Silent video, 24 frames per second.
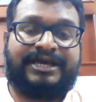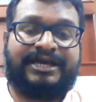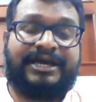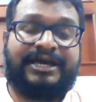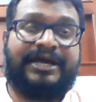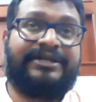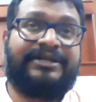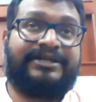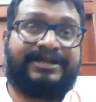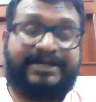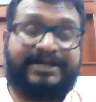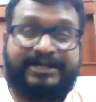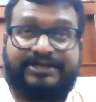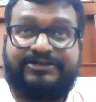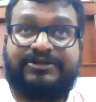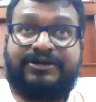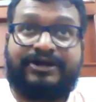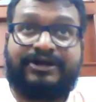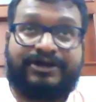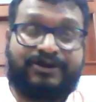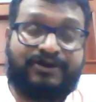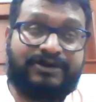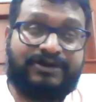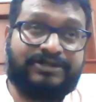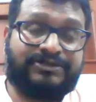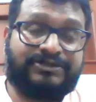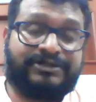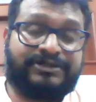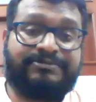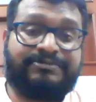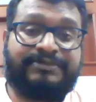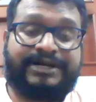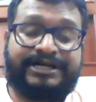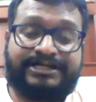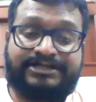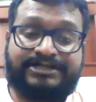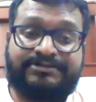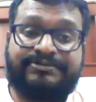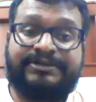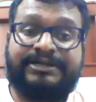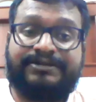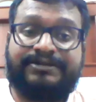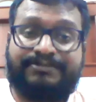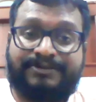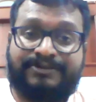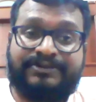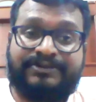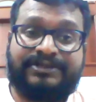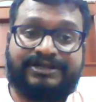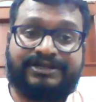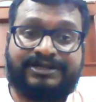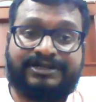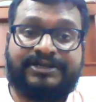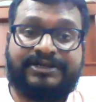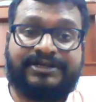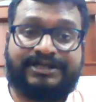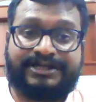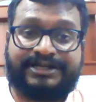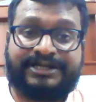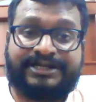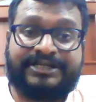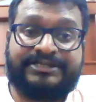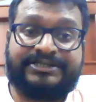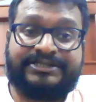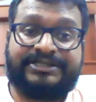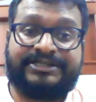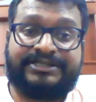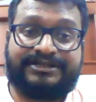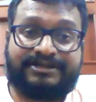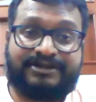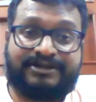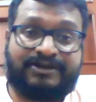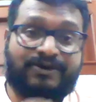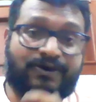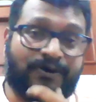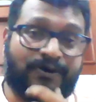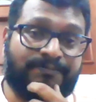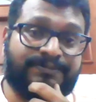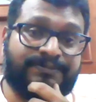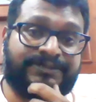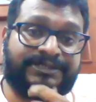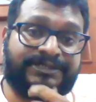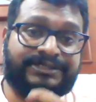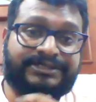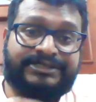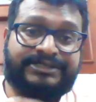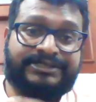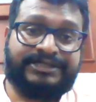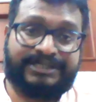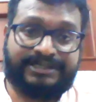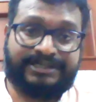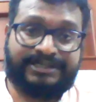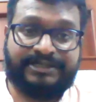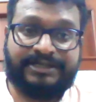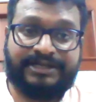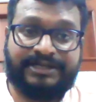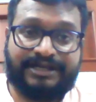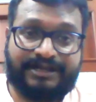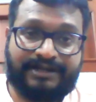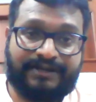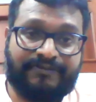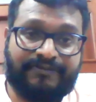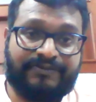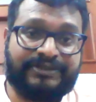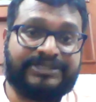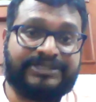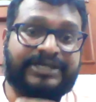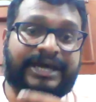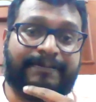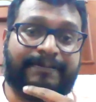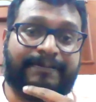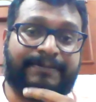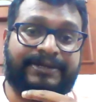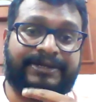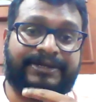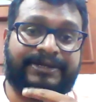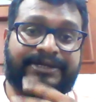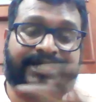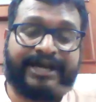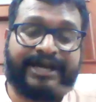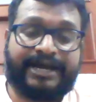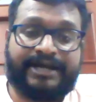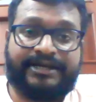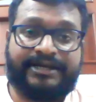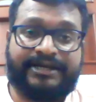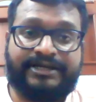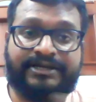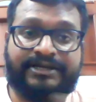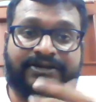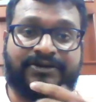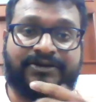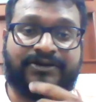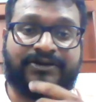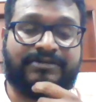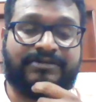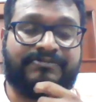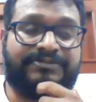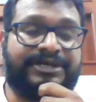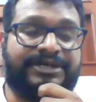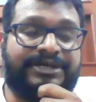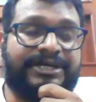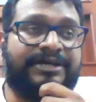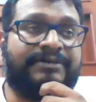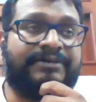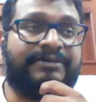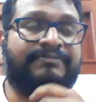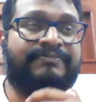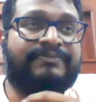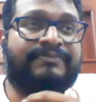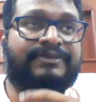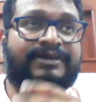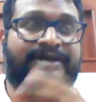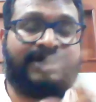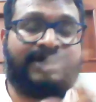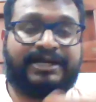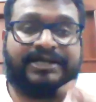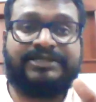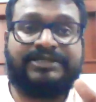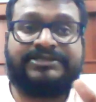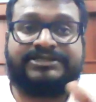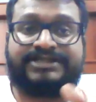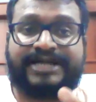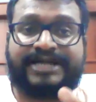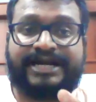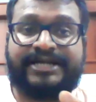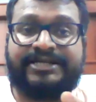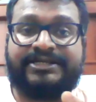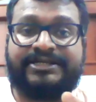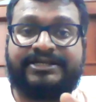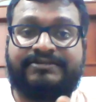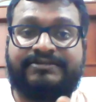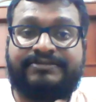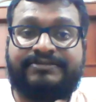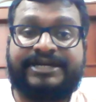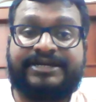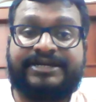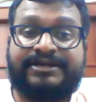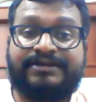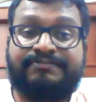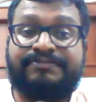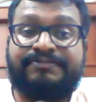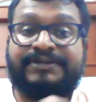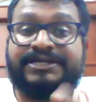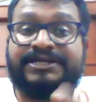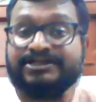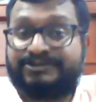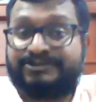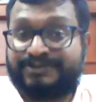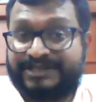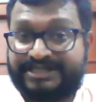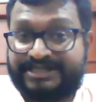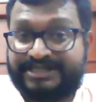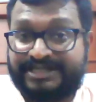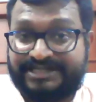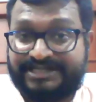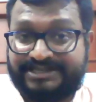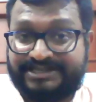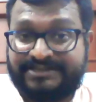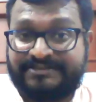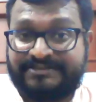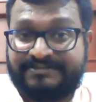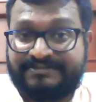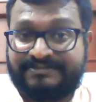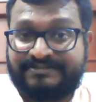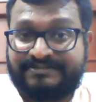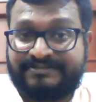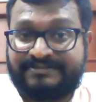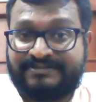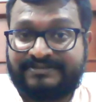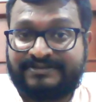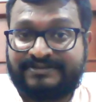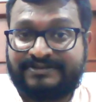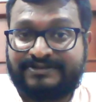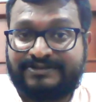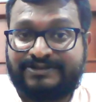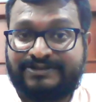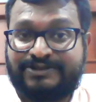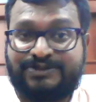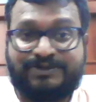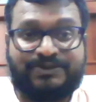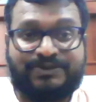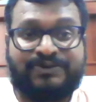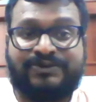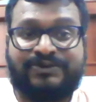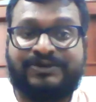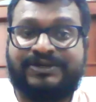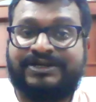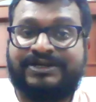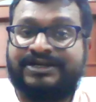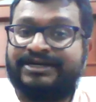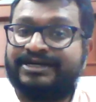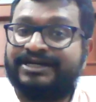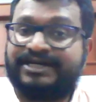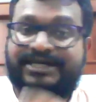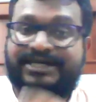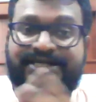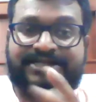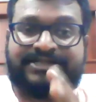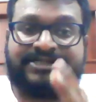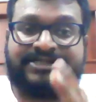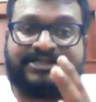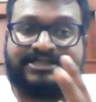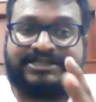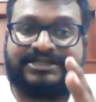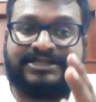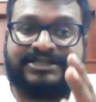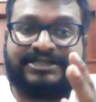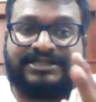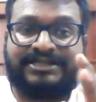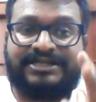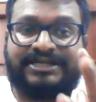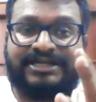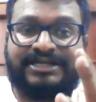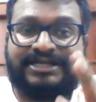and it also reminds me about the recent COP16, which happened in Cali, Colombia. It's titled "Making Peace with Nature." So it's